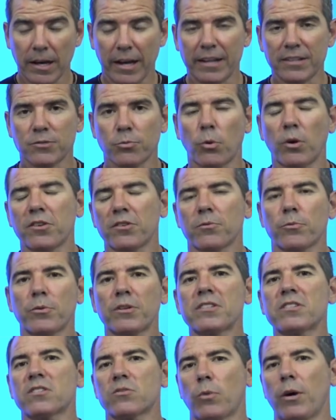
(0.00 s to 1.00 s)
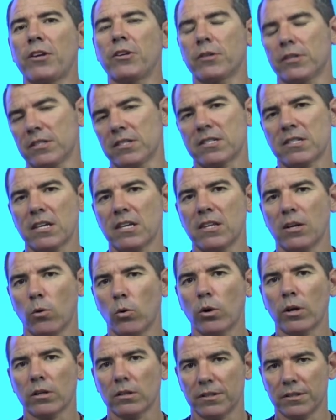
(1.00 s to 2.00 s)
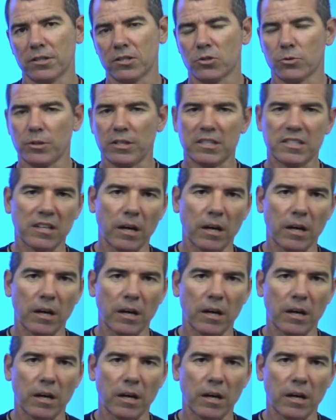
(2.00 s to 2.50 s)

It's one of the reasons why you can see the oil industry